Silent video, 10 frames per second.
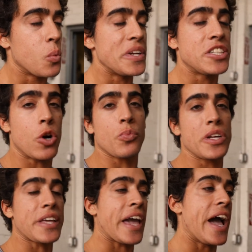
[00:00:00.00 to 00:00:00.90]
We don't
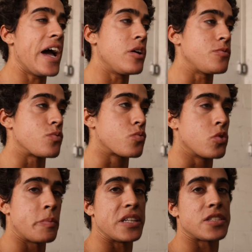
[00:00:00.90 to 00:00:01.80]
really have
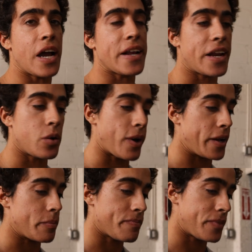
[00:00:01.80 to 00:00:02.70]
room inside
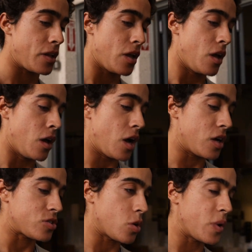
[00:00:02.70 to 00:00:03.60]
anywhere.
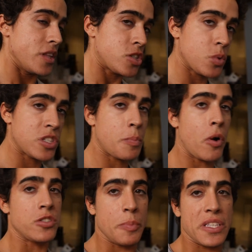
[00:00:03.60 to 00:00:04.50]
So when this was
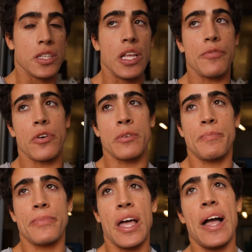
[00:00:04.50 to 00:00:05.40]
supposed to be
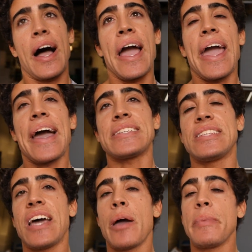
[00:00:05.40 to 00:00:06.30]
delivered, I
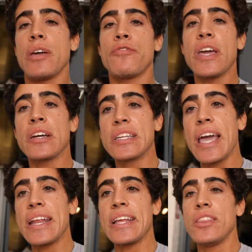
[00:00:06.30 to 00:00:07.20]
asked them if they
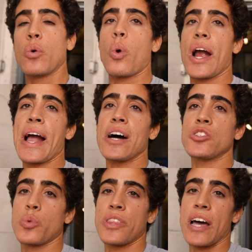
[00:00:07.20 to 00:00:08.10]
could get it in the
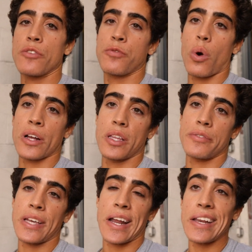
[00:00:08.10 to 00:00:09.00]
warehouse without a
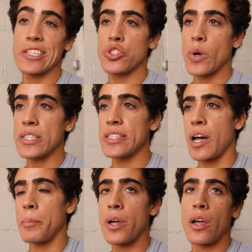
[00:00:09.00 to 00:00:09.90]
forklift, and I didn't trust
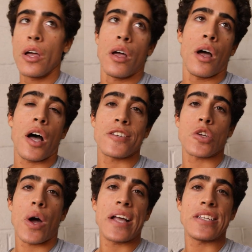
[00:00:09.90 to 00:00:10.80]
them,
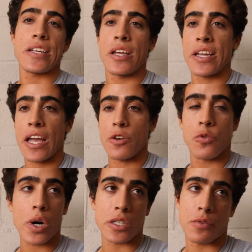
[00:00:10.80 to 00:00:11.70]
so I did get a
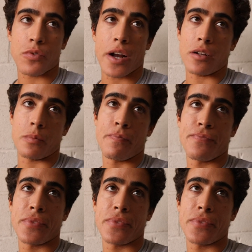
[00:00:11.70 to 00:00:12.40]
forklift rental.